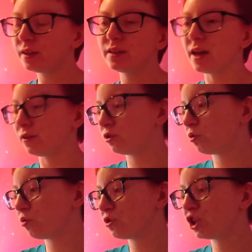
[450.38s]
yeah,
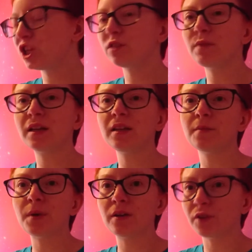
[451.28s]
so she's mainly
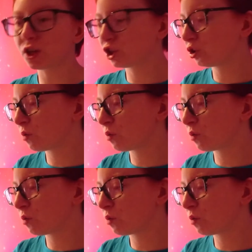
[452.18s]
the big finisher or